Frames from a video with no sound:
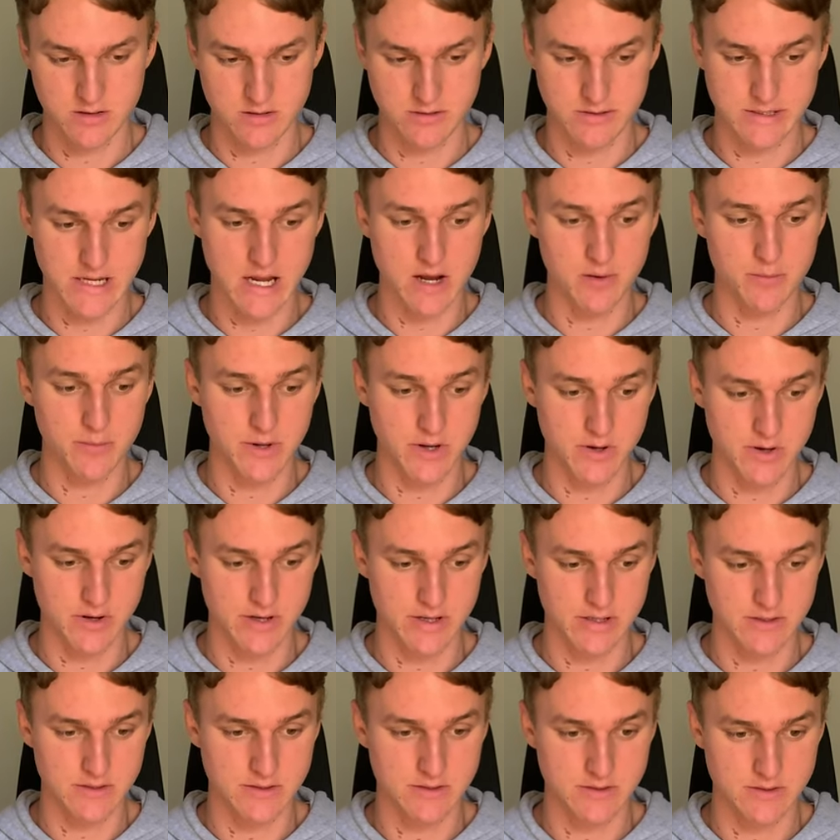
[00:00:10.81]
down
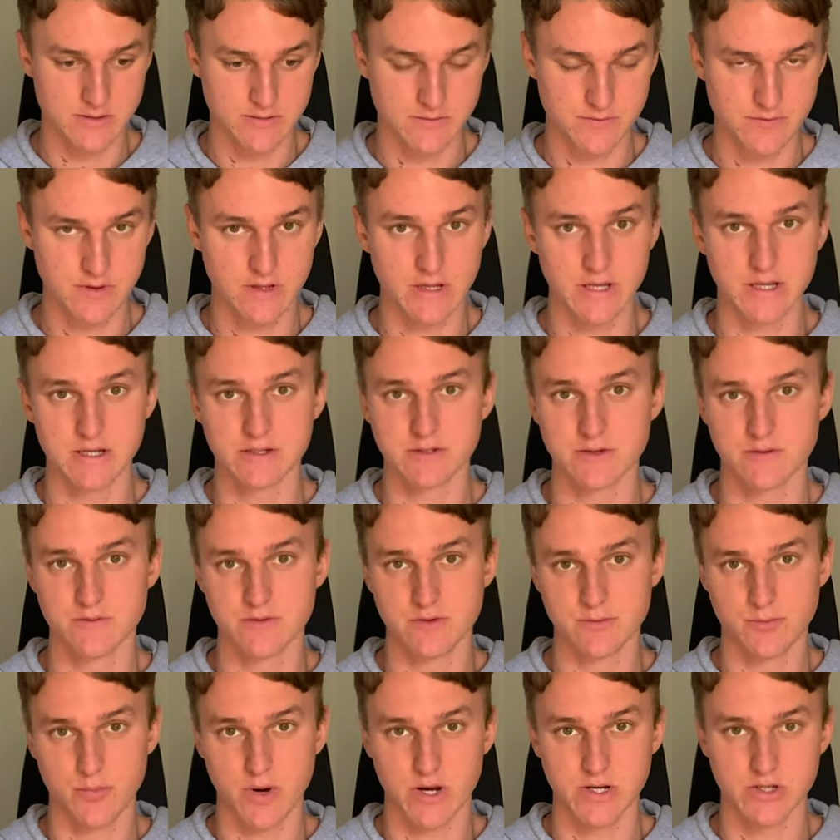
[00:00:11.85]
periods, feelings of
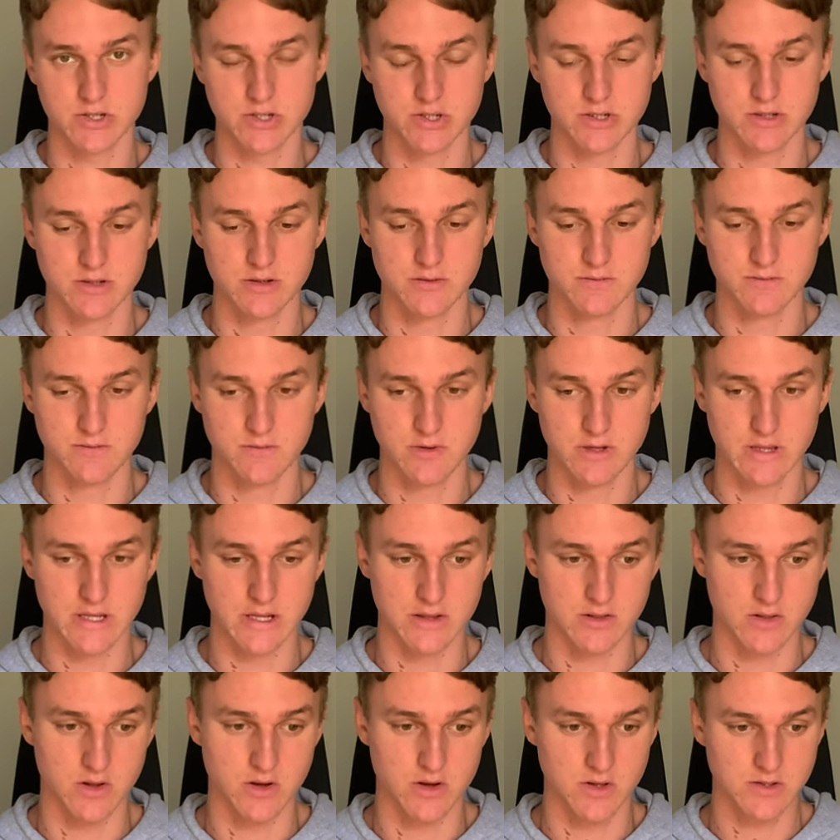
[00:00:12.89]
depression, feeling
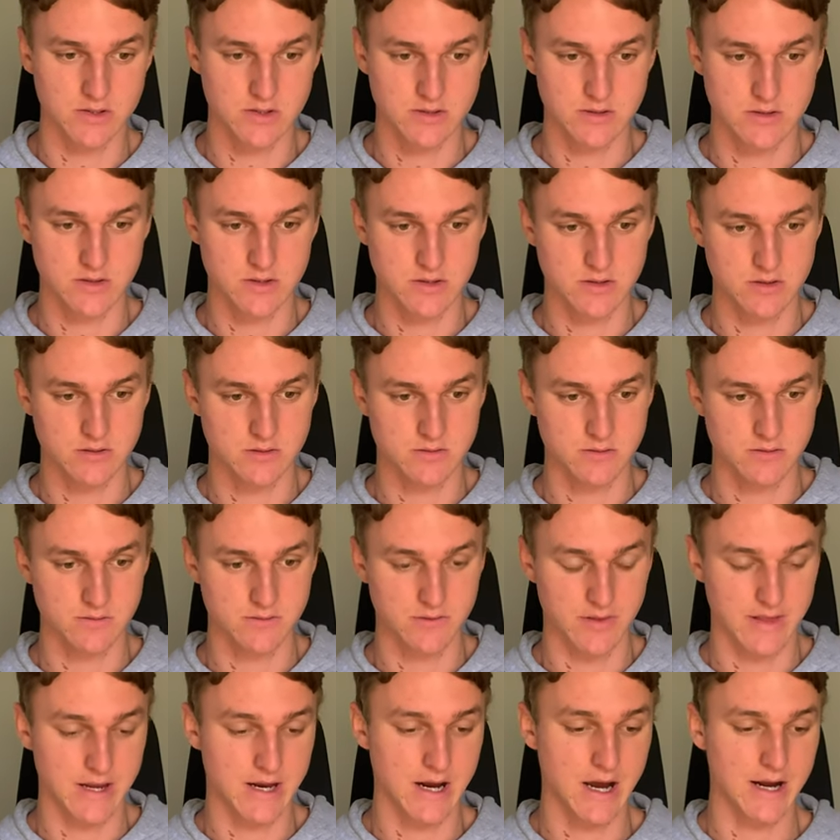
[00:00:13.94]
lost,
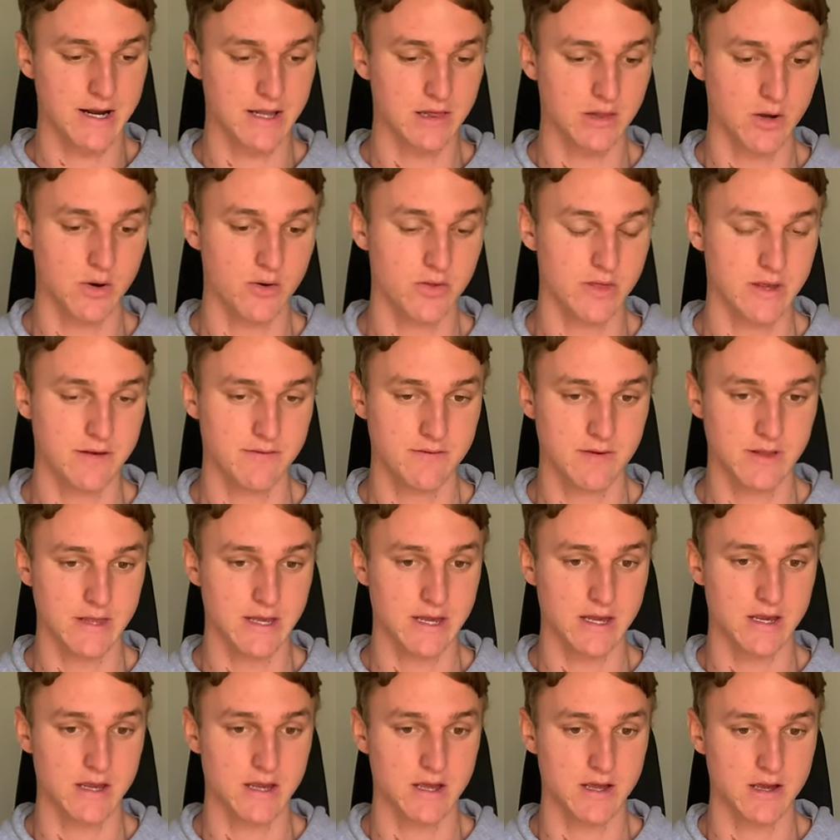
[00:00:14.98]
feeling kind of lonely,
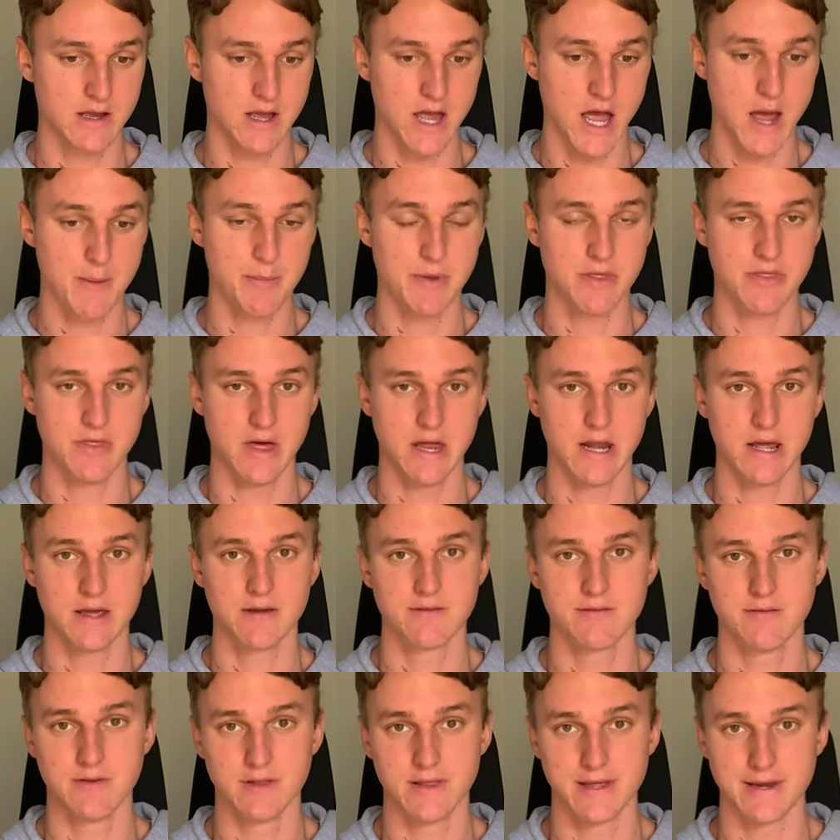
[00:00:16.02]
feeling apathetic,
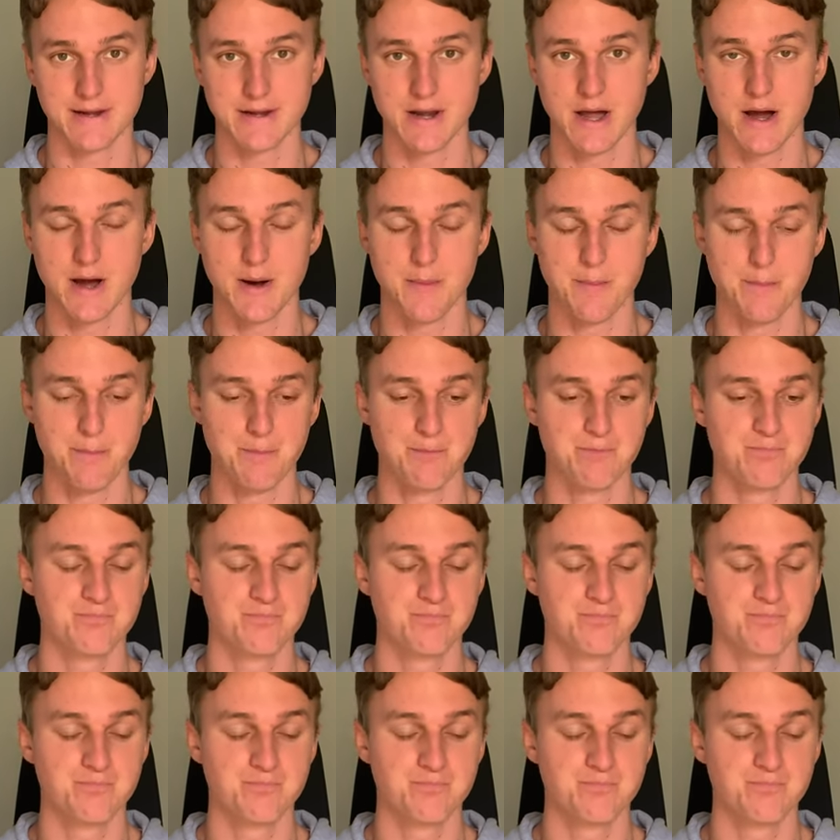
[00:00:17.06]
feeling numb,